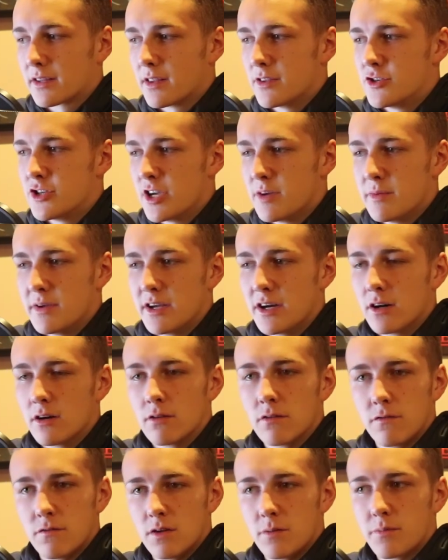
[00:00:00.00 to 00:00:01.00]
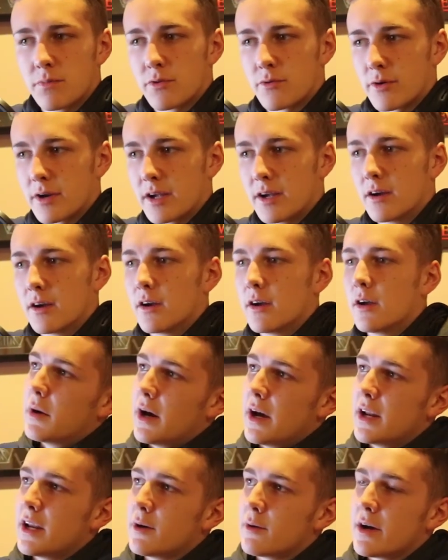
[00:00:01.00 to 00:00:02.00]
the JBL Flip 3.
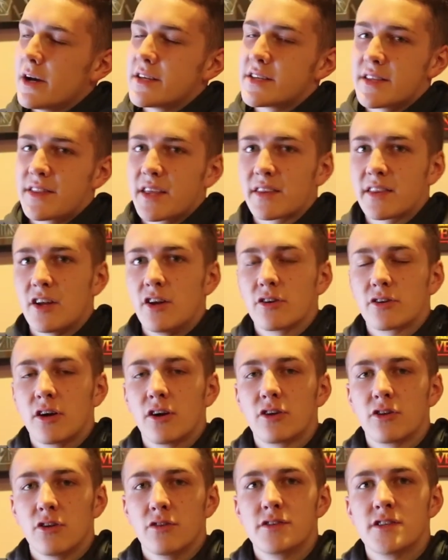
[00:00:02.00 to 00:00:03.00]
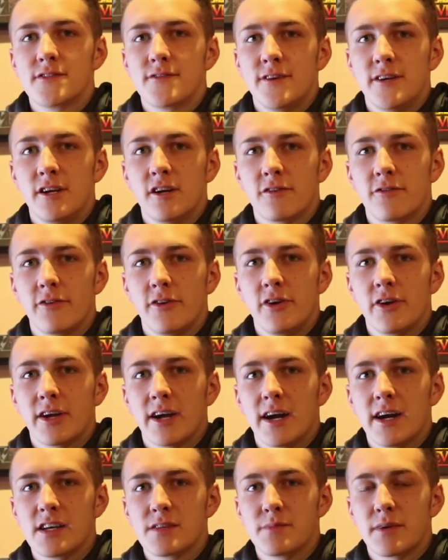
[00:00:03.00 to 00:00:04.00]
But anyways, I think that'll conclude this video for you
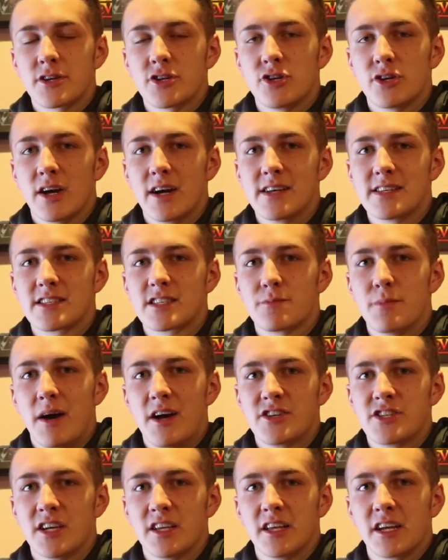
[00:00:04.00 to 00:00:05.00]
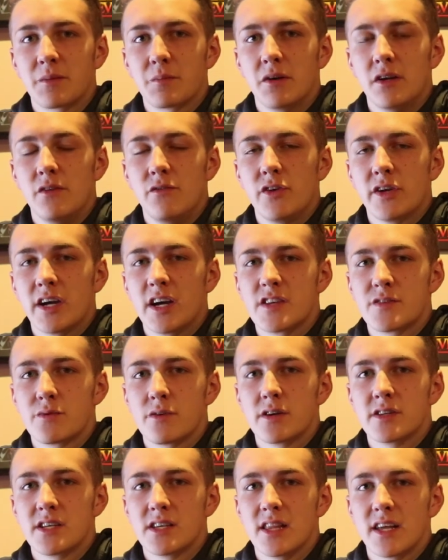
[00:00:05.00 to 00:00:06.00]
guys. Make sure you guys smash that like button if you guys
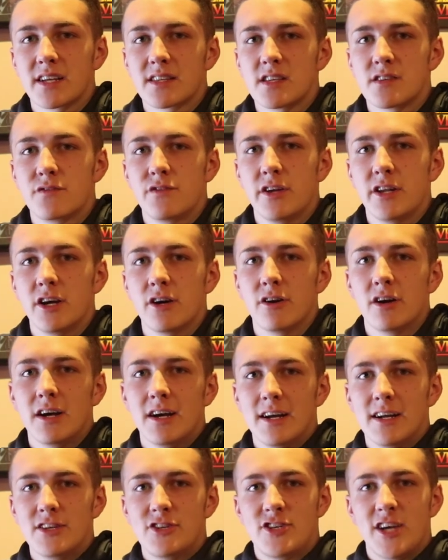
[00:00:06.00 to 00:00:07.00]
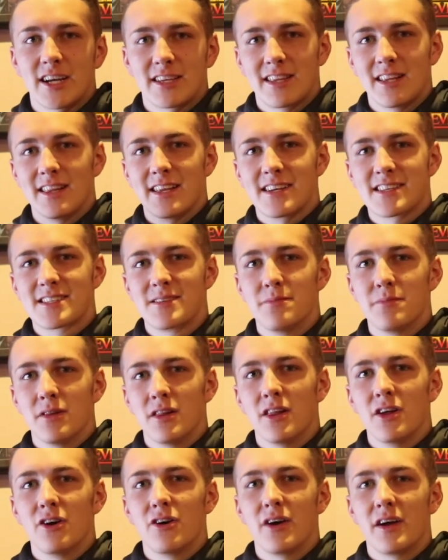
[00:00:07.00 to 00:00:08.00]
really did like this video. Check the links in
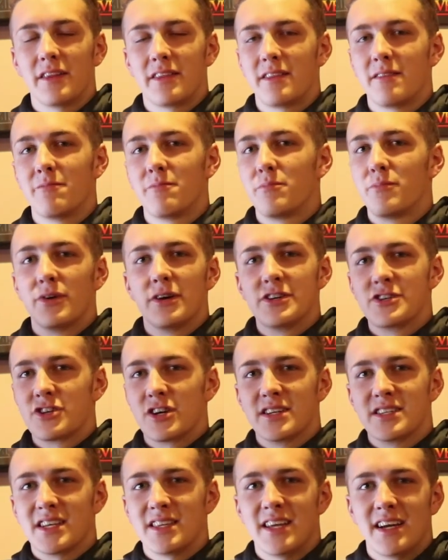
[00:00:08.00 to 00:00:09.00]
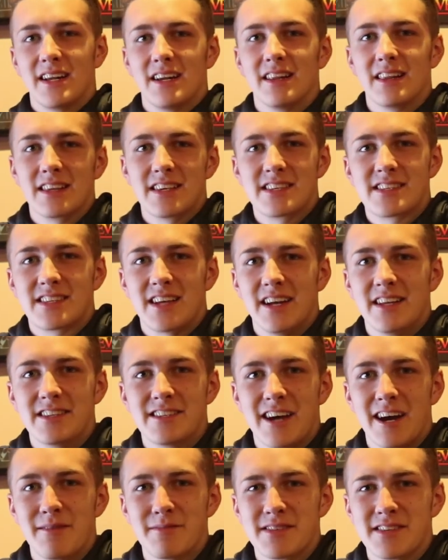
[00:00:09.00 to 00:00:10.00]
below. I'm pretty sure I said that at least 10
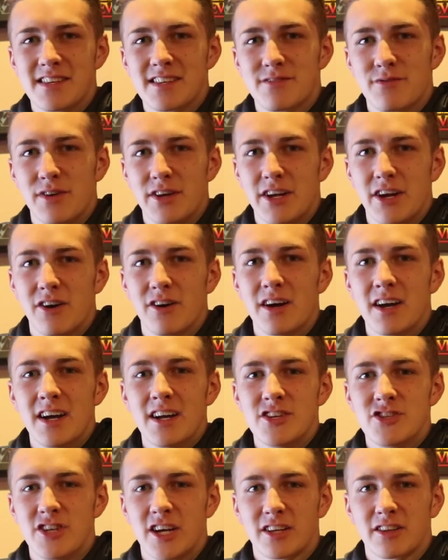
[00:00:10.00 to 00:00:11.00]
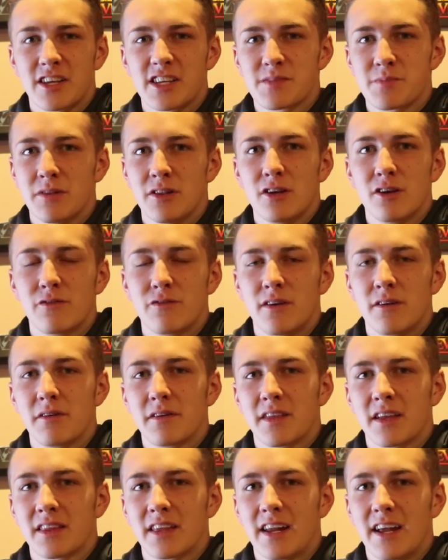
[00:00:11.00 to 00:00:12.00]
times in this video. Check links below for
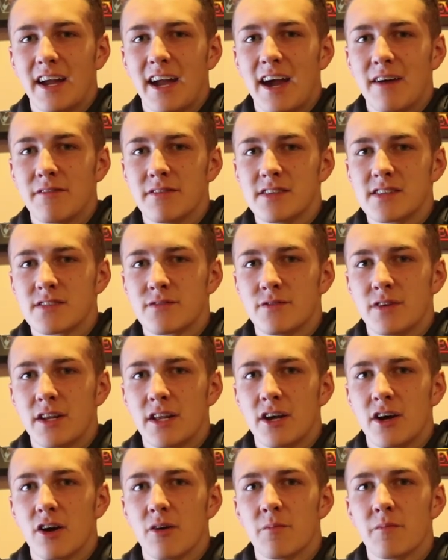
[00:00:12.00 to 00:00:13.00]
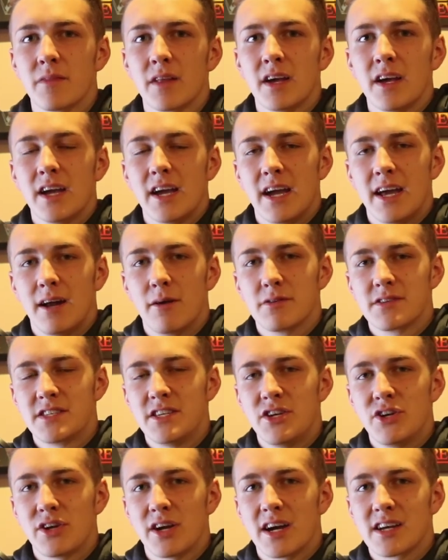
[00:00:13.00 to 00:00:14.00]
everything that I have in this video, and I will
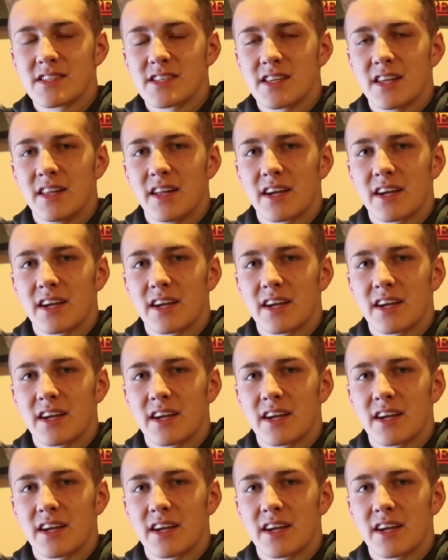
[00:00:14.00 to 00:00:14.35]
see you guys in the